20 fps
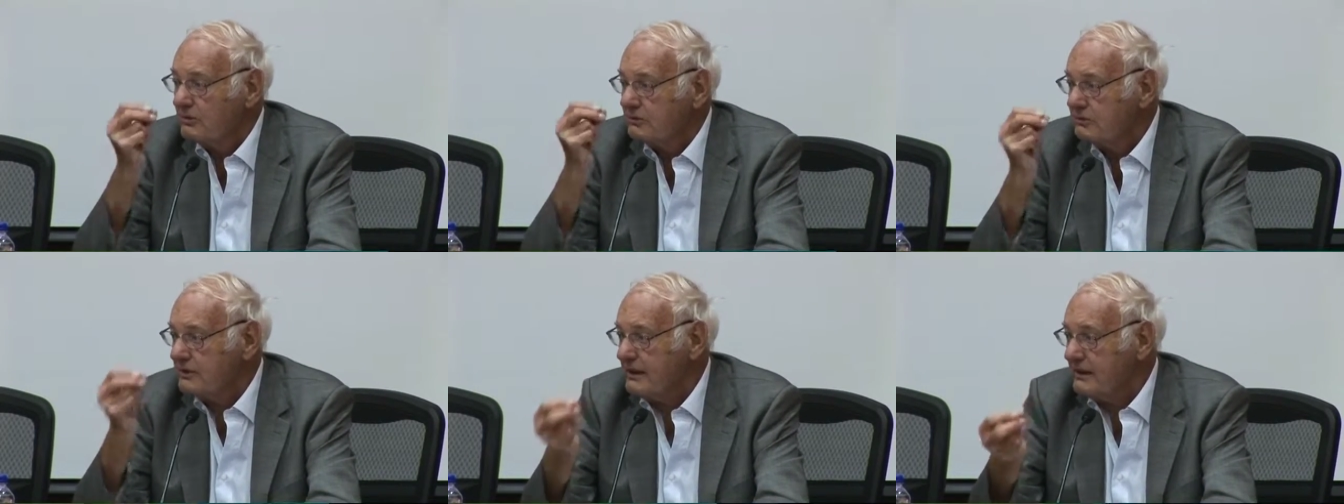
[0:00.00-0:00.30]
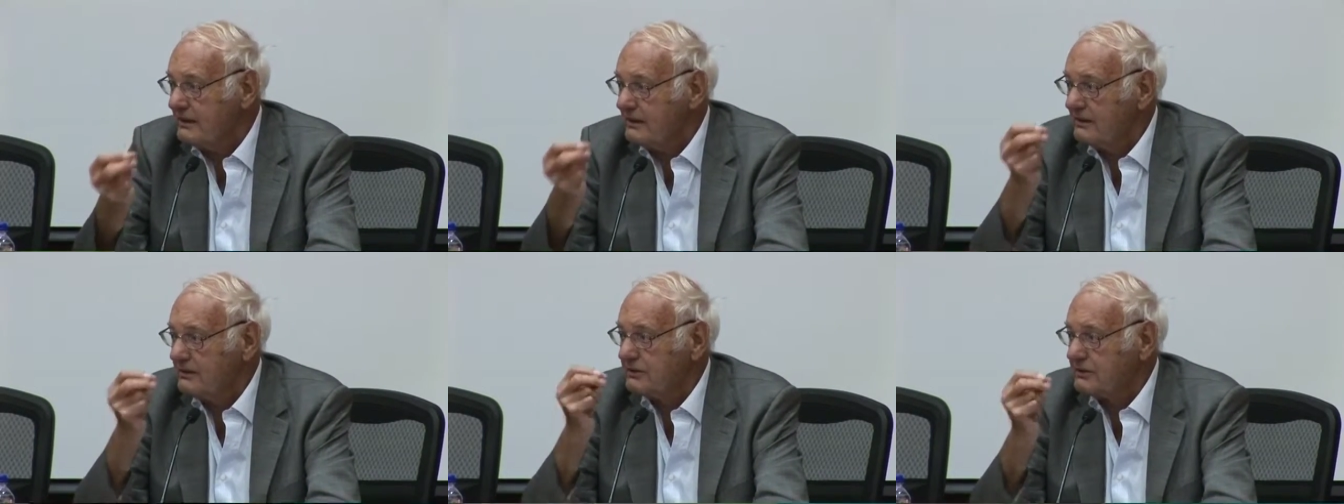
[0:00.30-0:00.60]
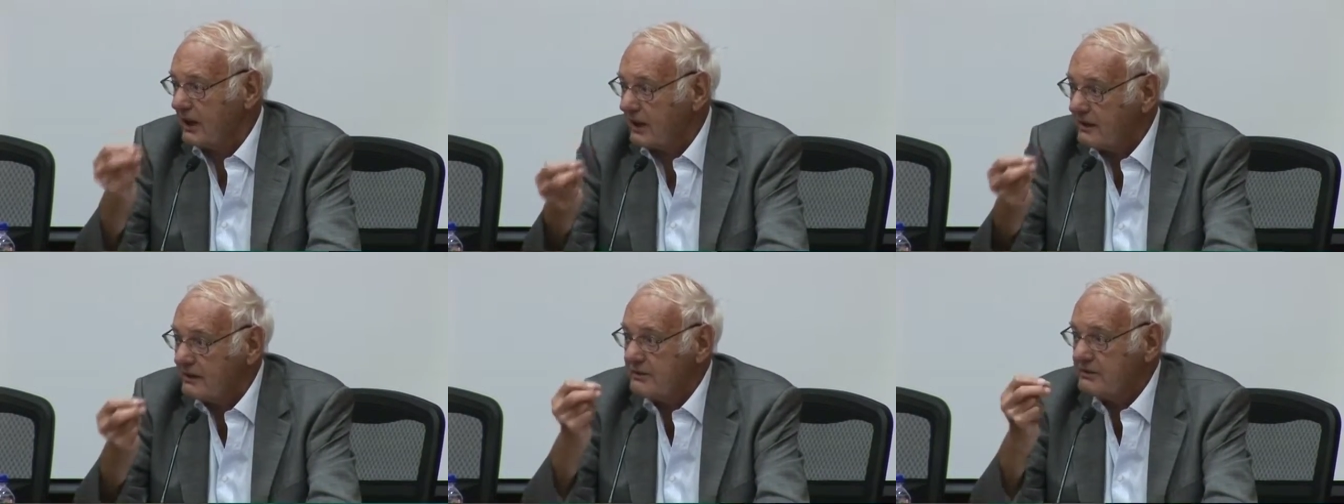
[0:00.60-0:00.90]
real
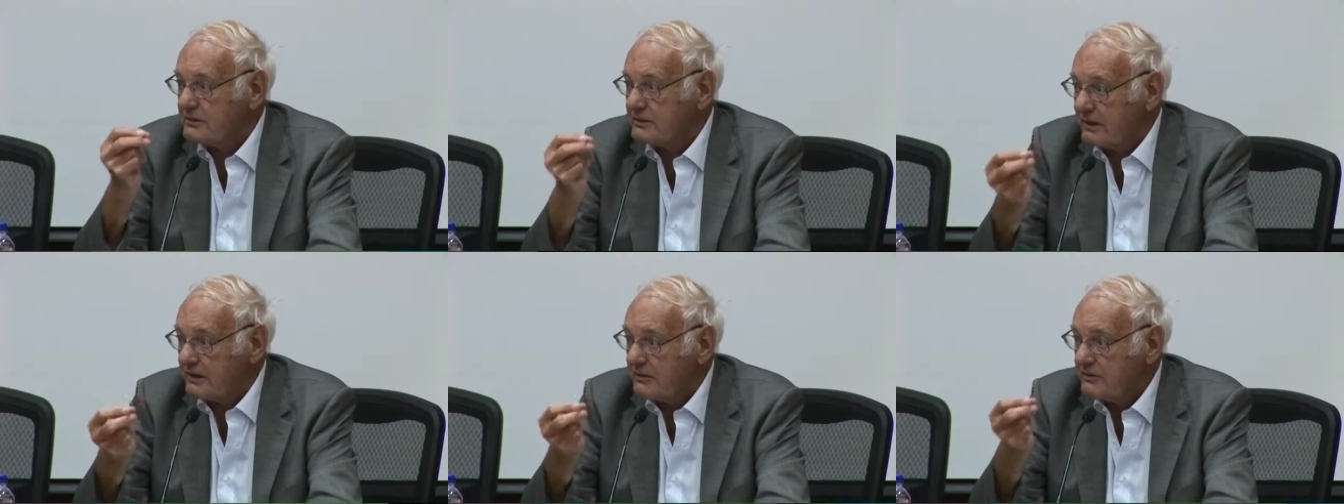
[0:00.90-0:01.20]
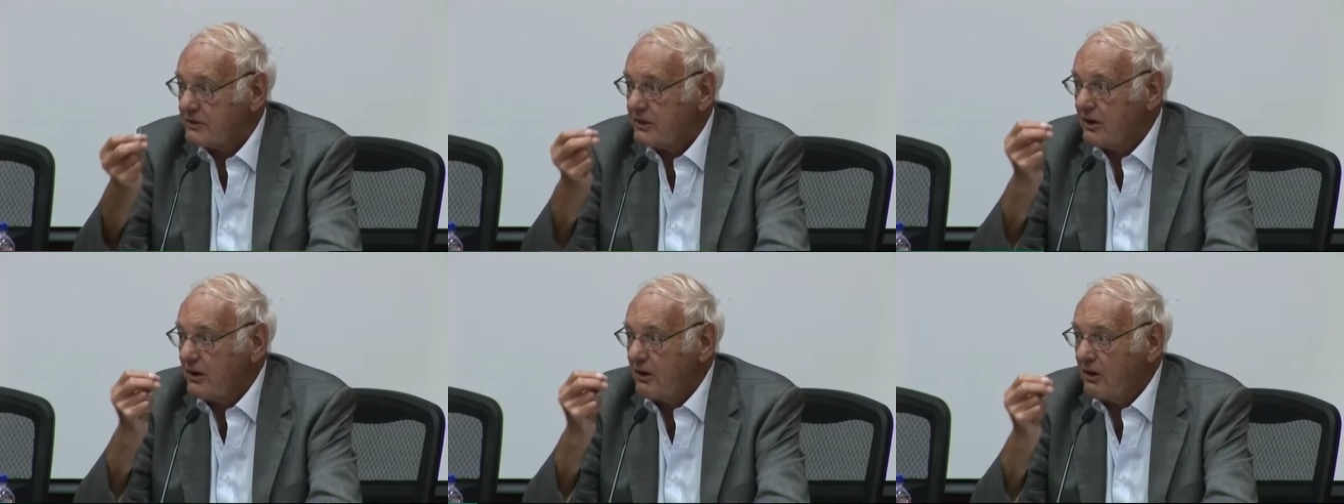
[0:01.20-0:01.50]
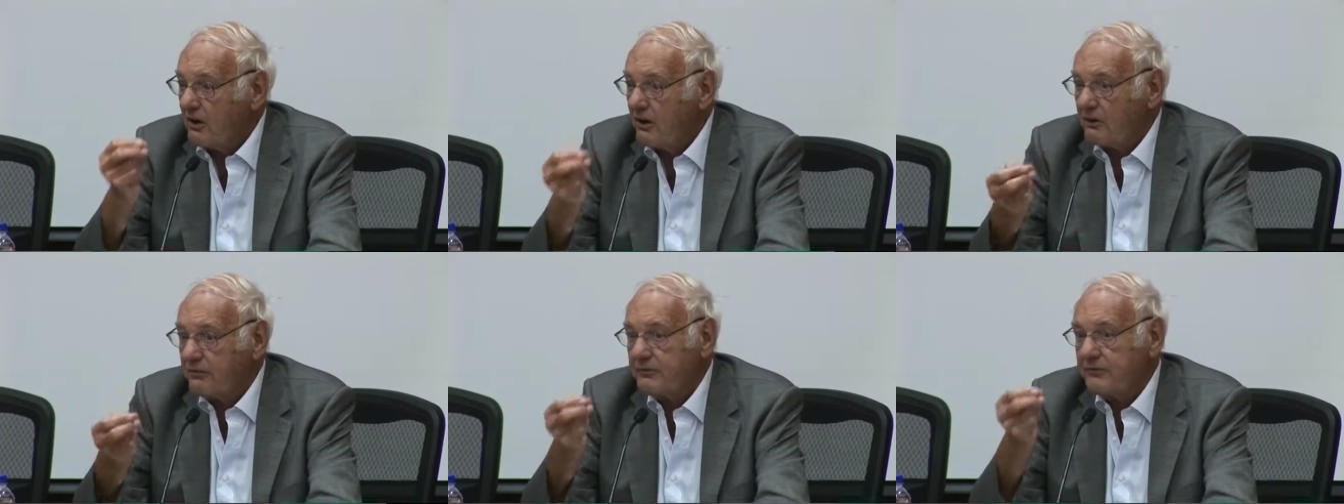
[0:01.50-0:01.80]
challenges
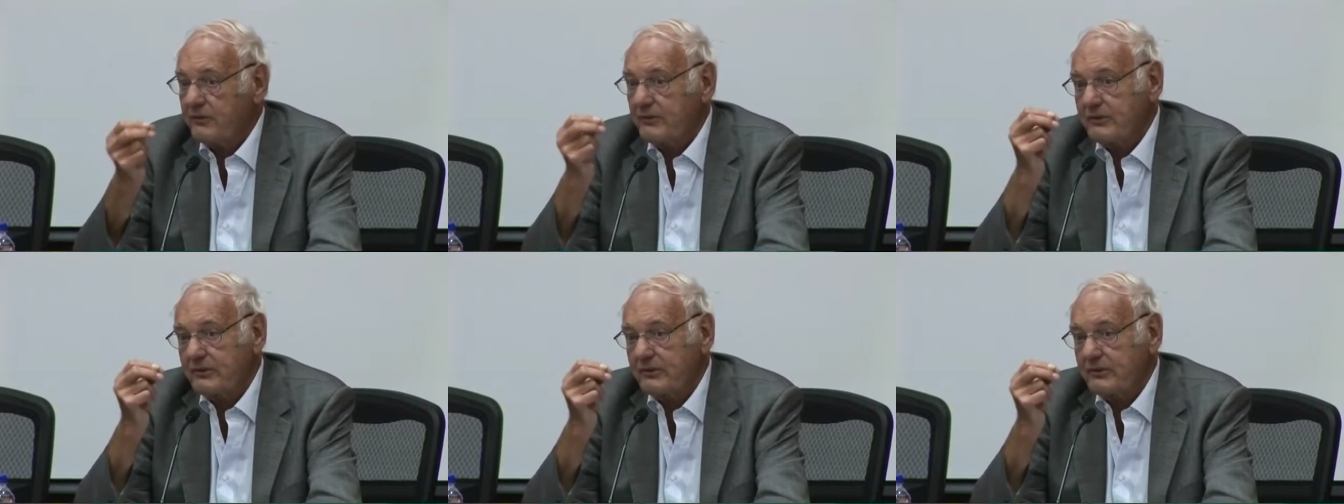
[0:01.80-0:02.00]
of